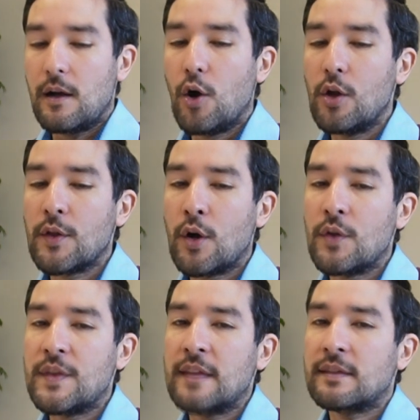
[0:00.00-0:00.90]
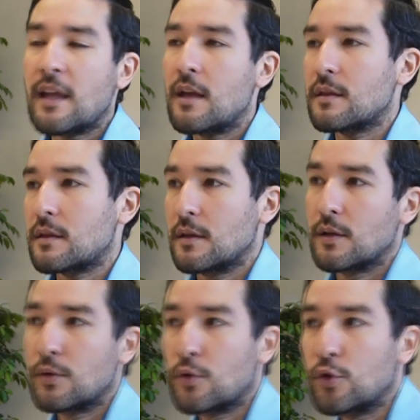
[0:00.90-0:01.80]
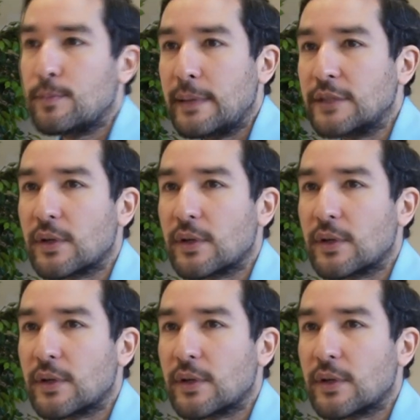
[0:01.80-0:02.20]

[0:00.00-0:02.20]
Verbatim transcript: although the tenth could be